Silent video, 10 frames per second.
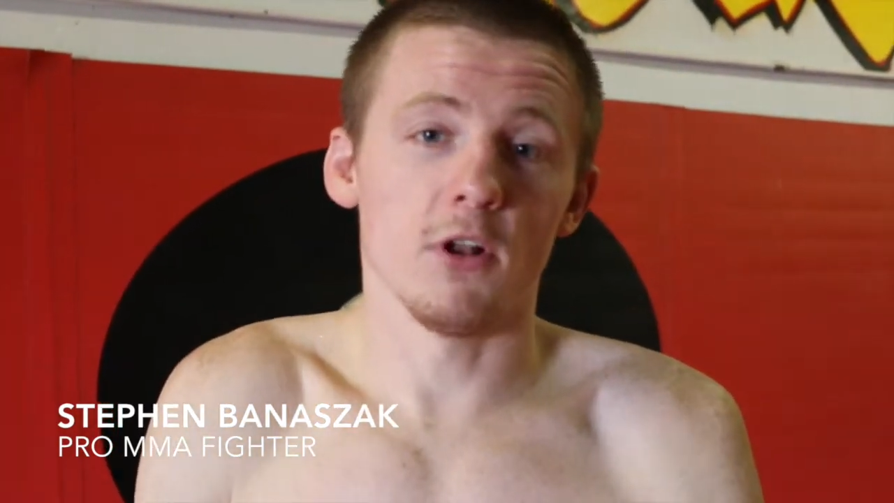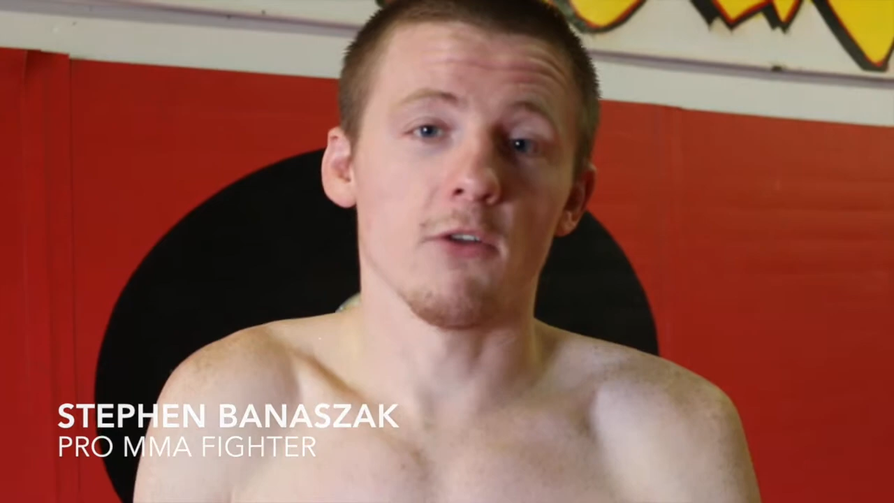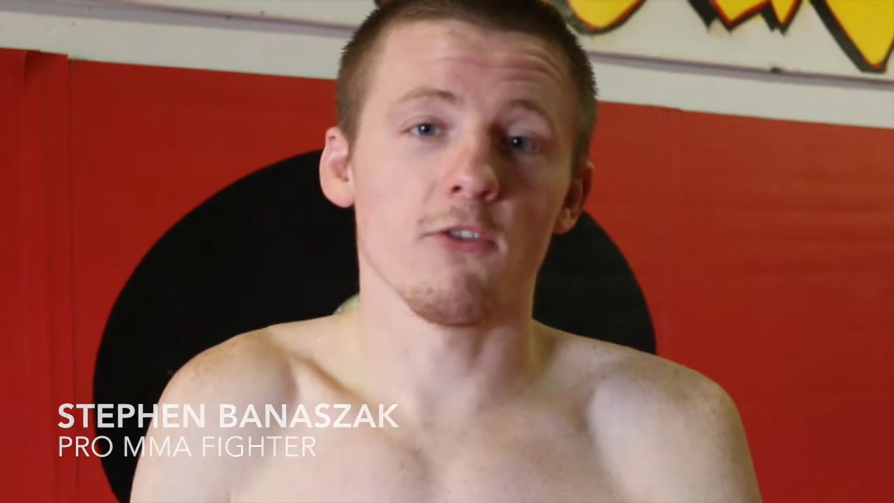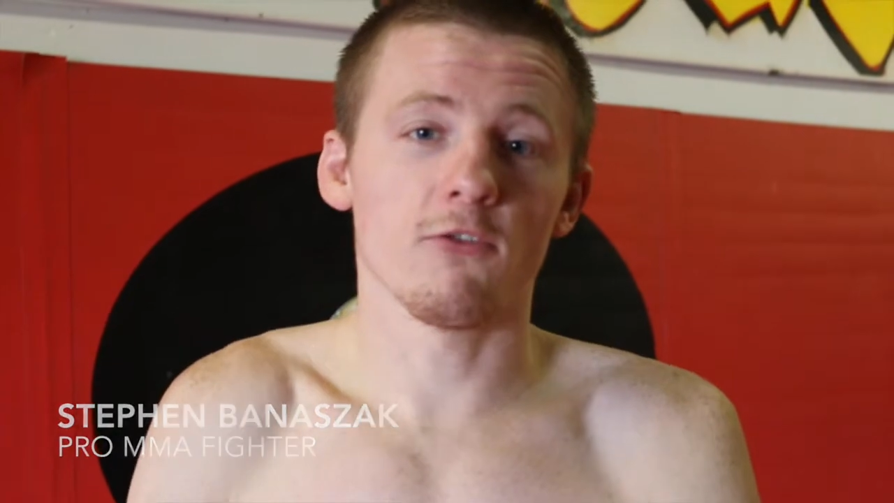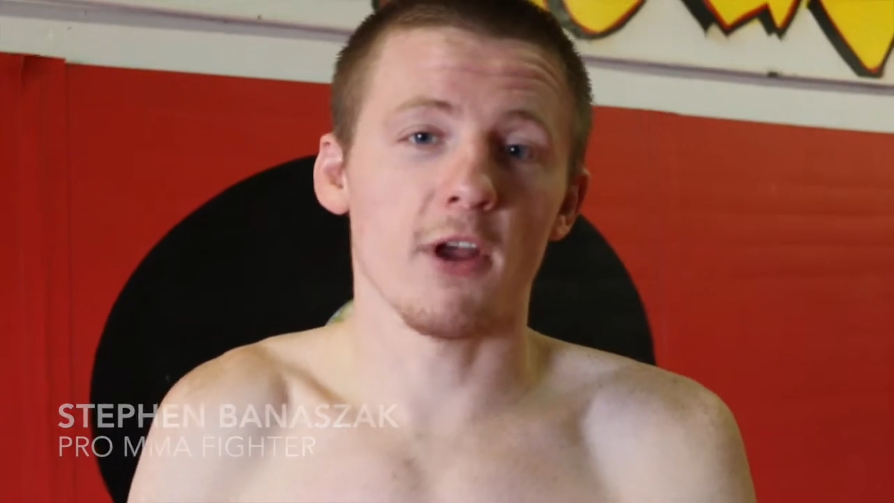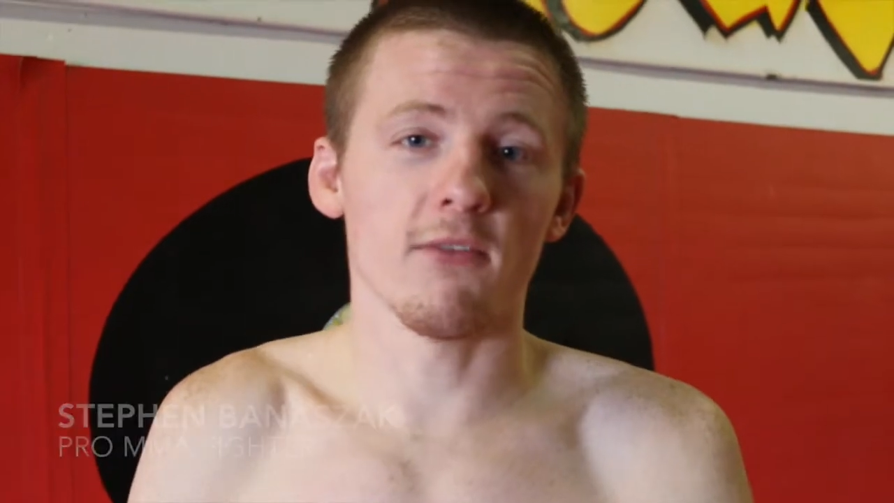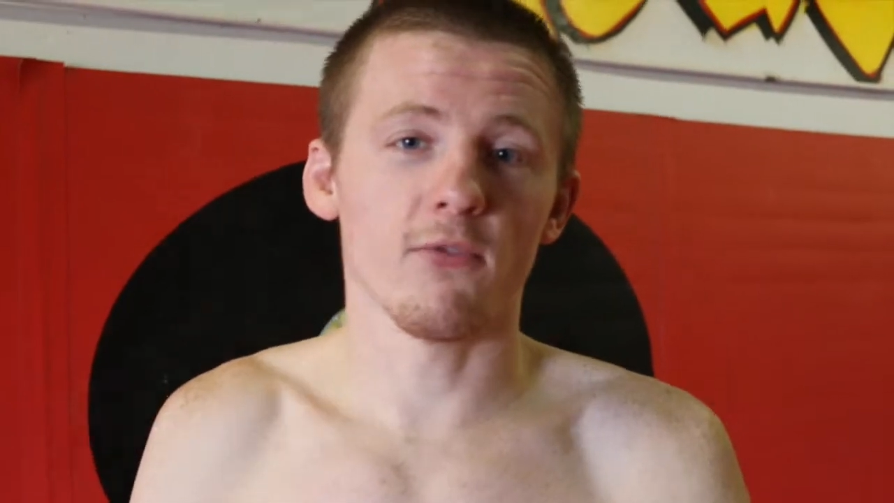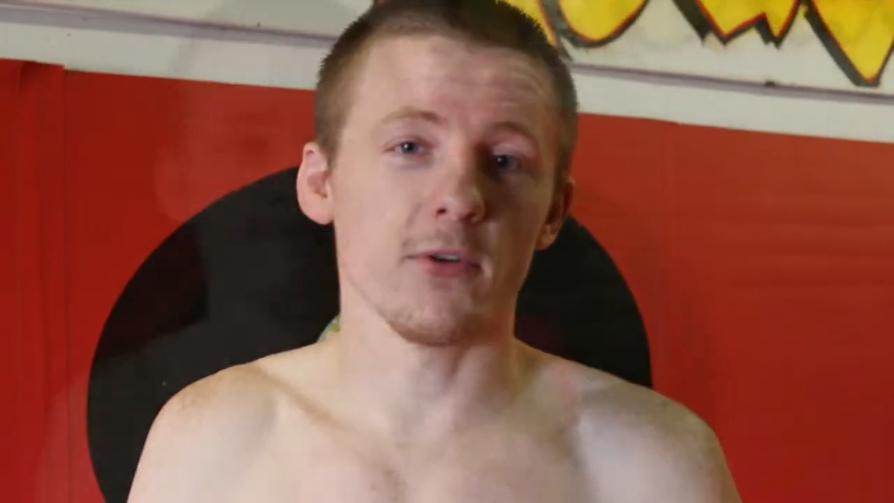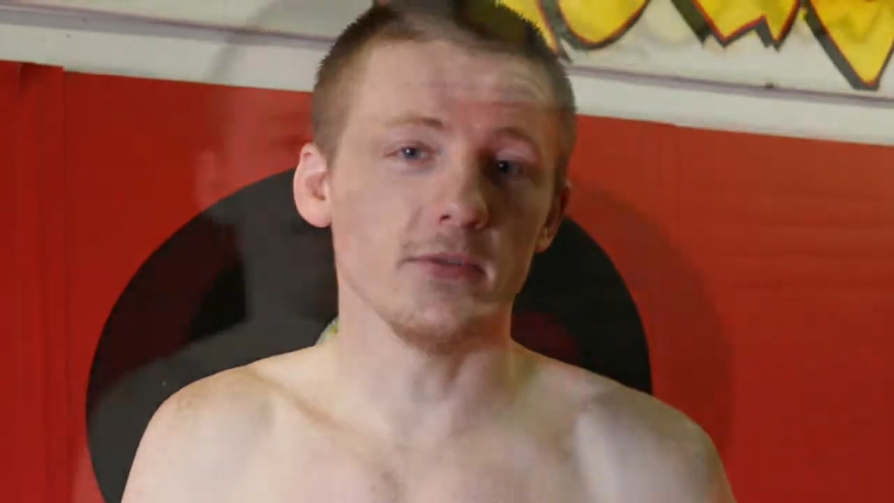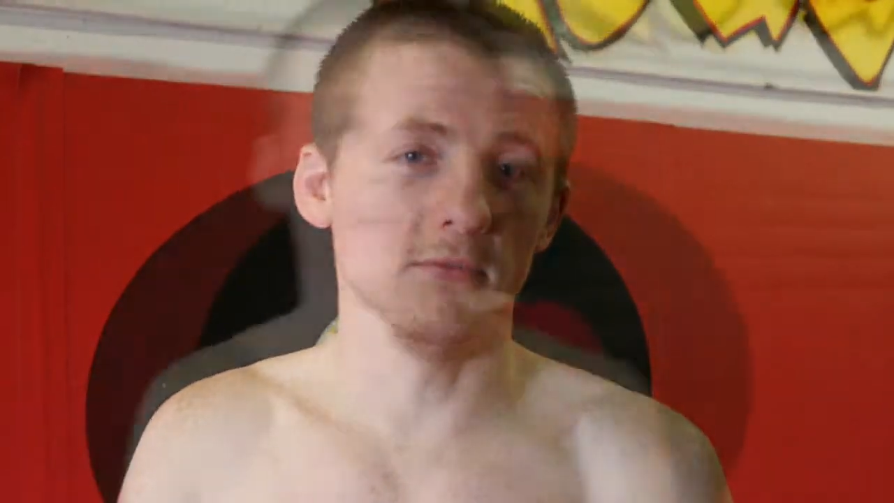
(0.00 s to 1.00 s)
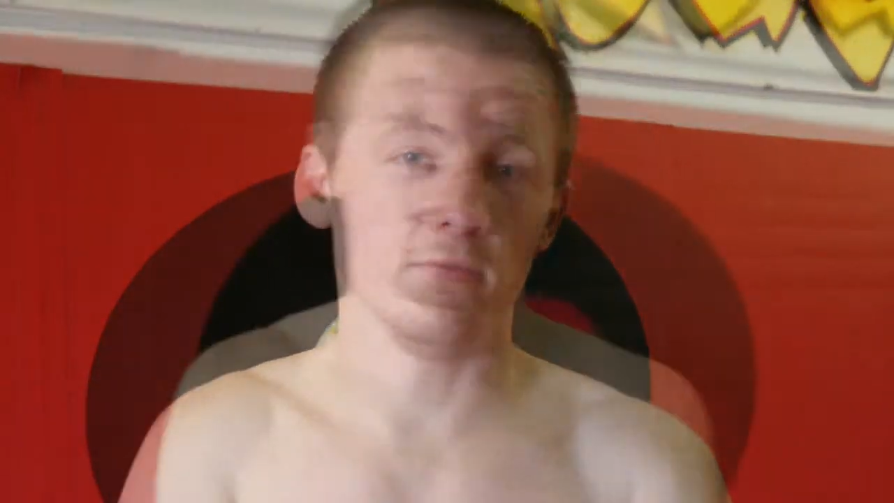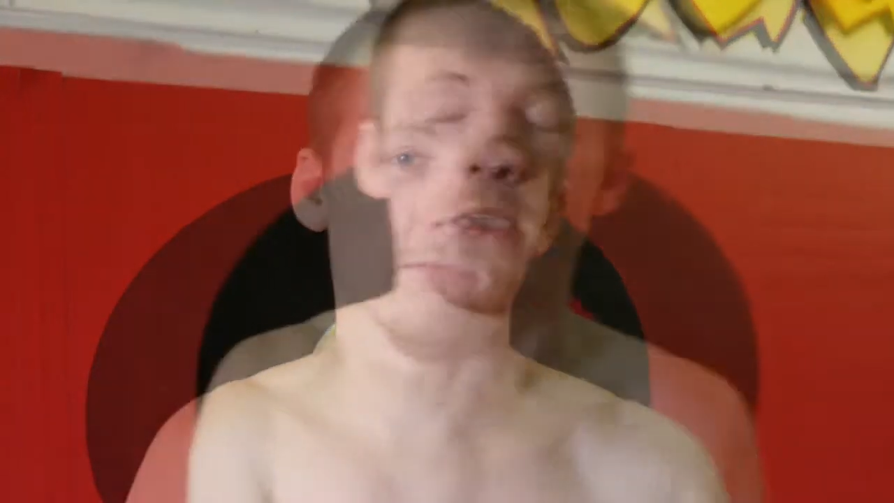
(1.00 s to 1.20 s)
you know, just training for it.